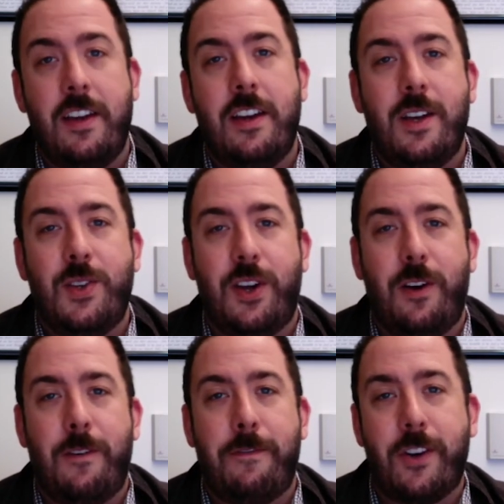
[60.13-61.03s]

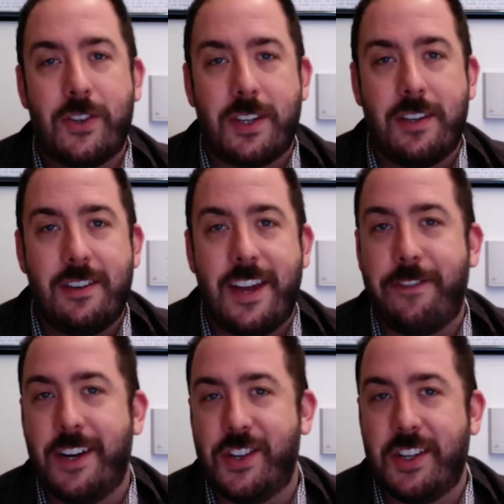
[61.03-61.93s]
So first,
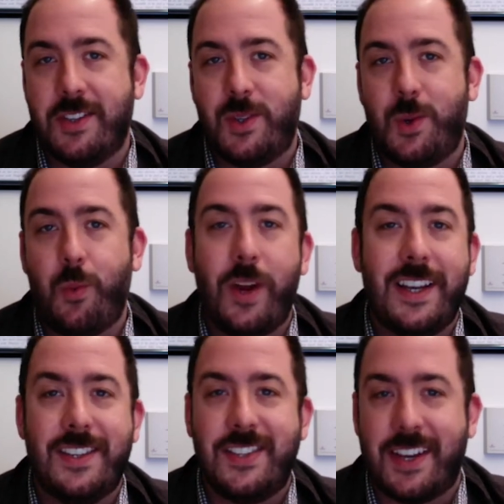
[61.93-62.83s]
definitions. What
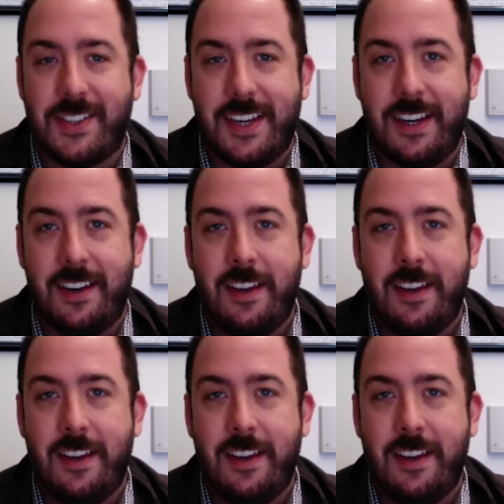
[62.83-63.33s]
is sexting?